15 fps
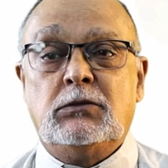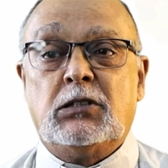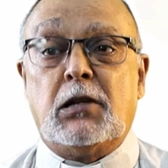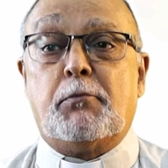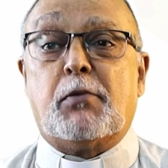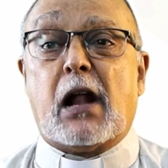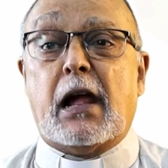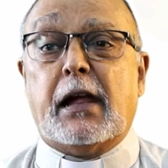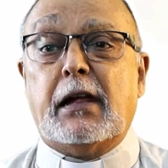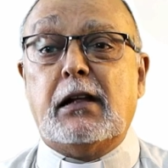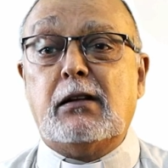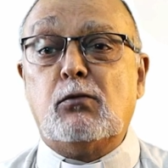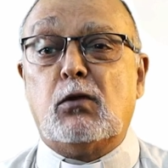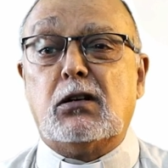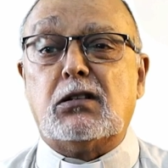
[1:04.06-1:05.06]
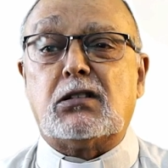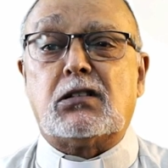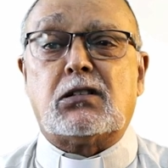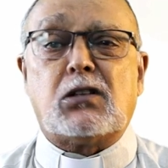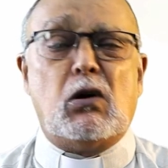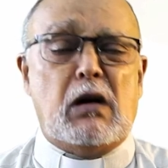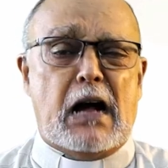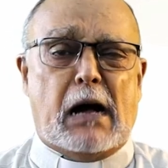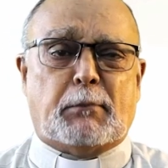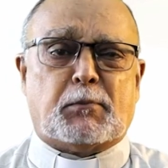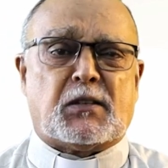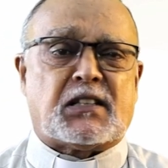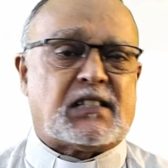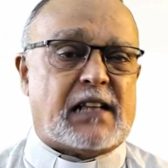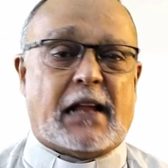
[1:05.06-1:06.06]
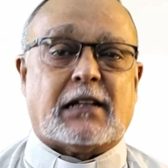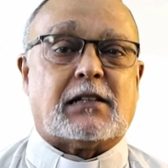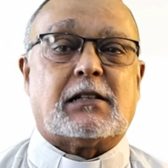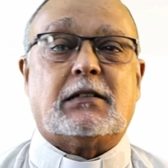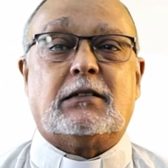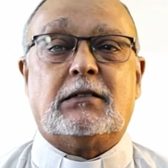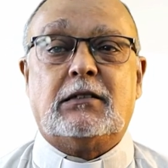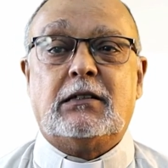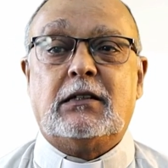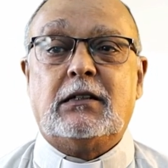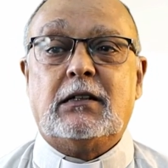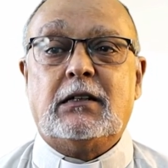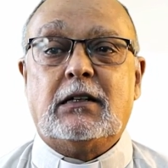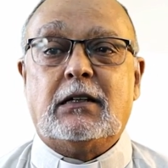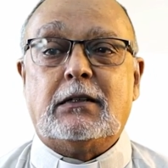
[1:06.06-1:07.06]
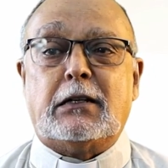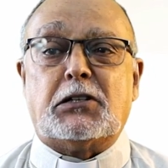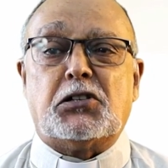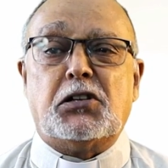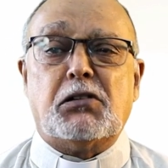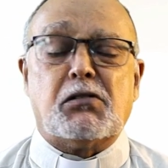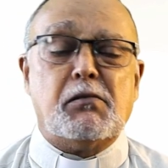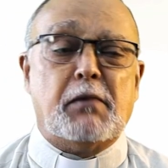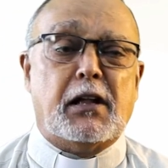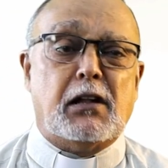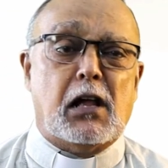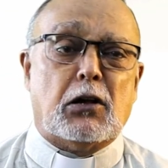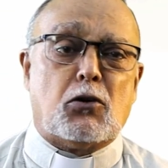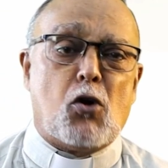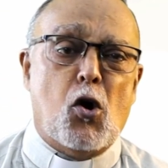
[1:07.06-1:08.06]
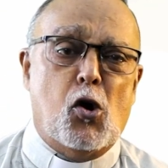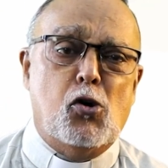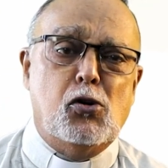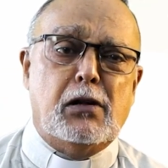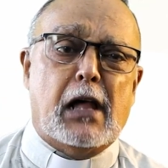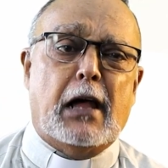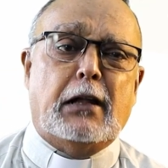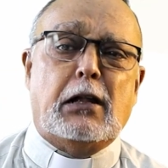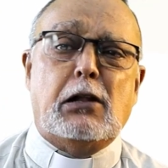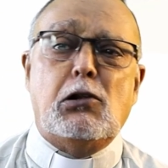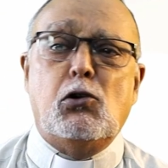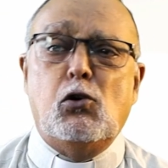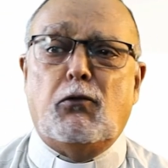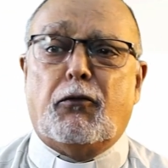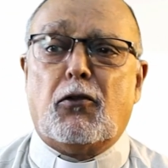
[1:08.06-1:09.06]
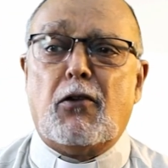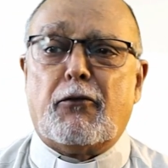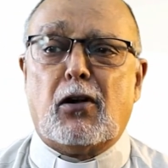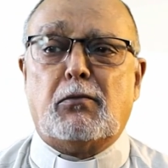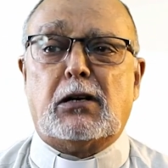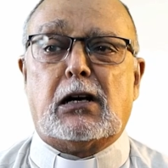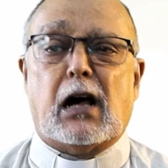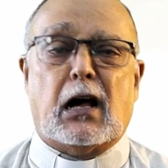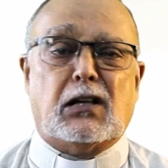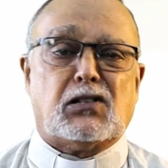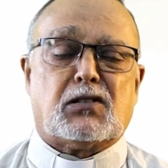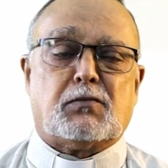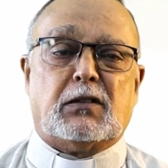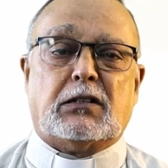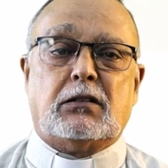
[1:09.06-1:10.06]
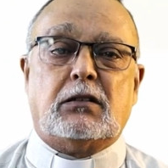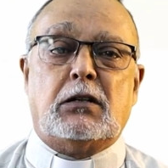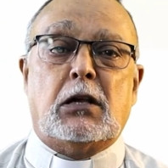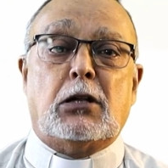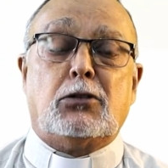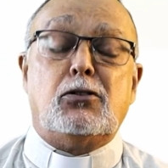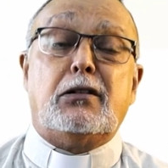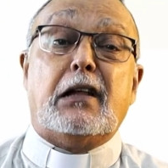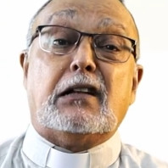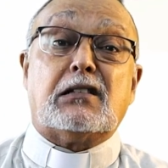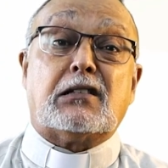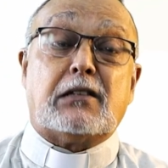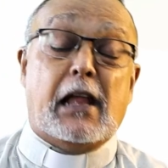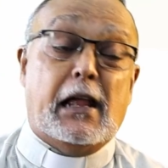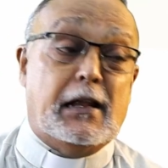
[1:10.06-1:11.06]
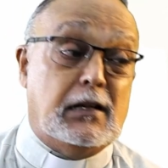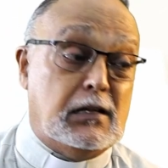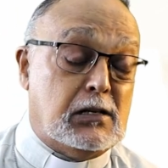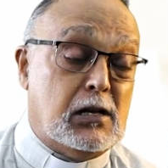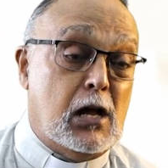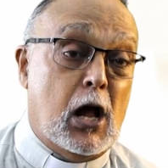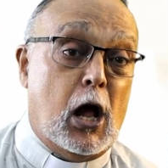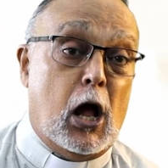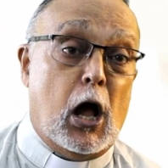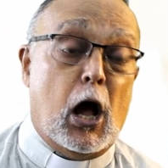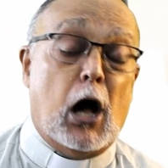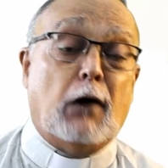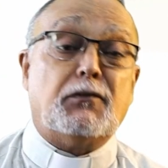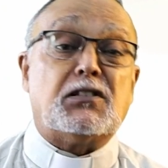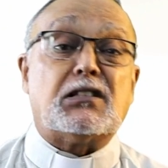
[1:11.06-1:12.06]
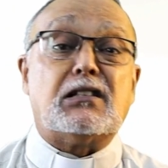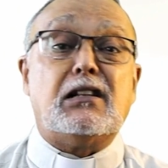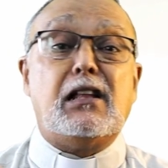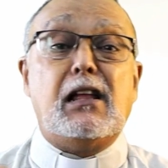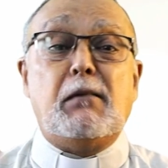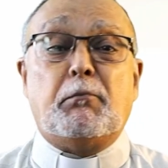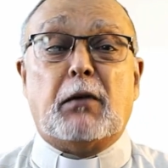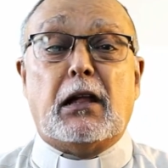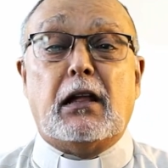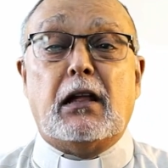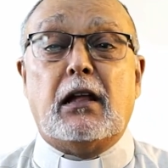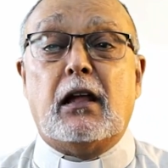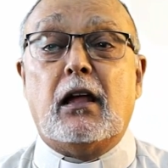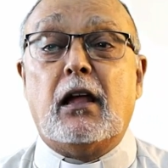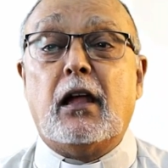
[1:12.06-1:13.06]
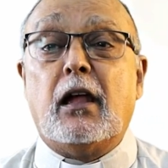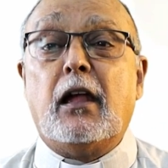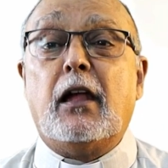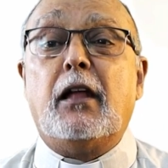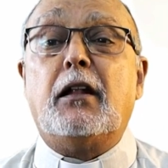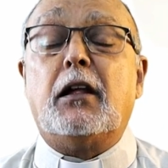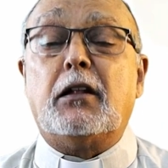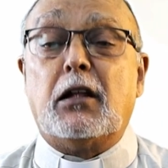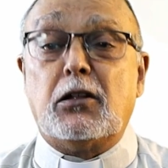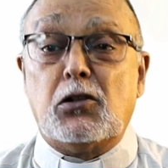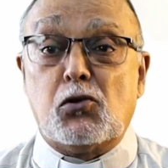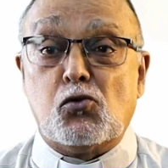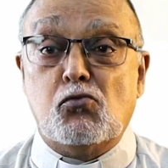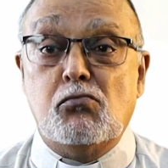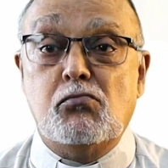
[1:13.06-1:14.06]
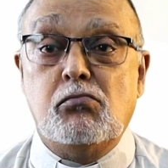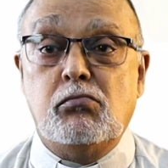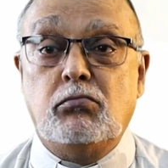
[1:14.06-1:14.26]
The bride was so upset that she remained cold and aloof from her husband to the extent of sleeping in another room.